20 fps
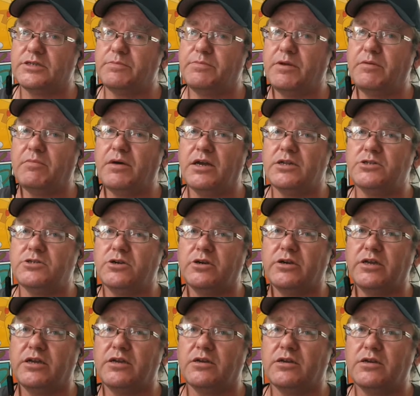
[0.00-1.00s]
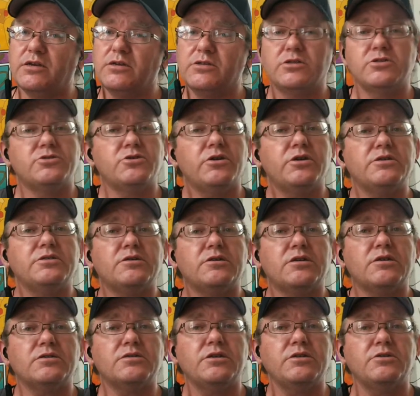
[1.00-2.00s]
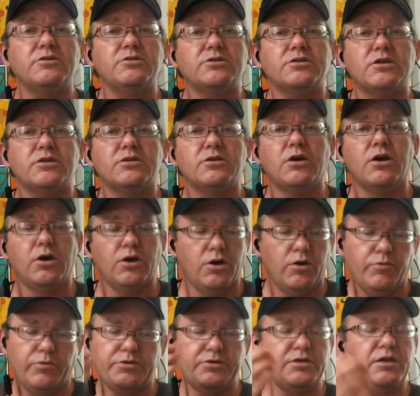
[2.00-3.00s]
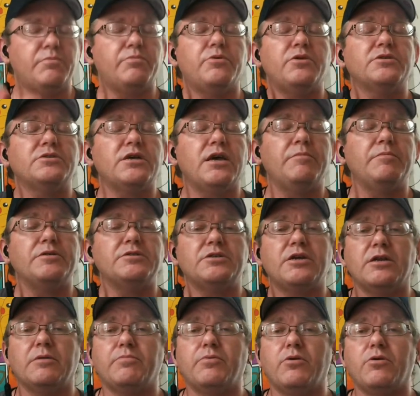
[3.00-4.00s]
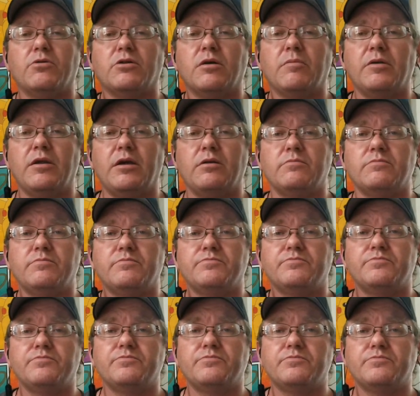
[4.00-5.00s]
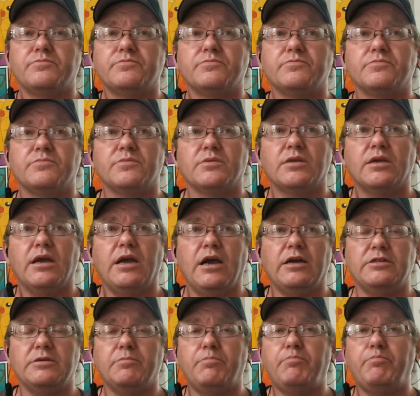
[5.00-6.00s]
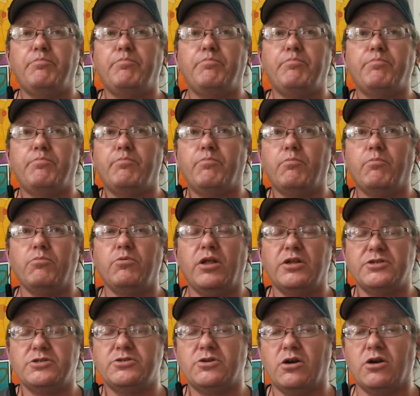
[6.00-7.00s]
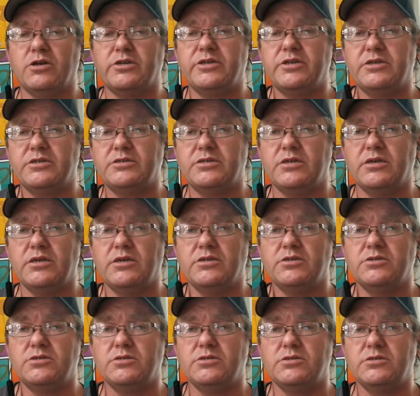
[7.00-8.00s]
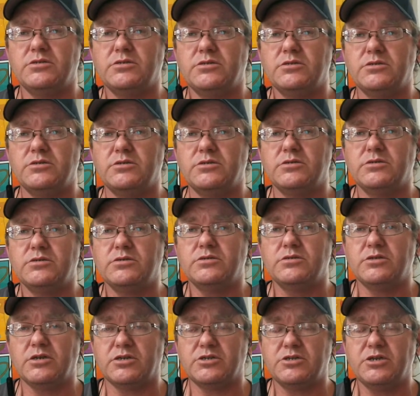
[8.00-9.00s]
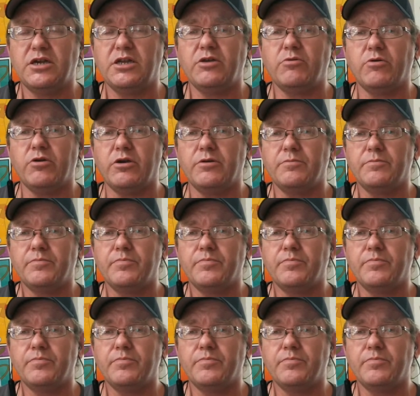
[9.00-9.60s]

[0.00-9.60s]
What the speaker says: has been my journey. The journey still continues because we still have Brilliant Diamond and Shining Pearl coming out, and then Legends Arceus in next January.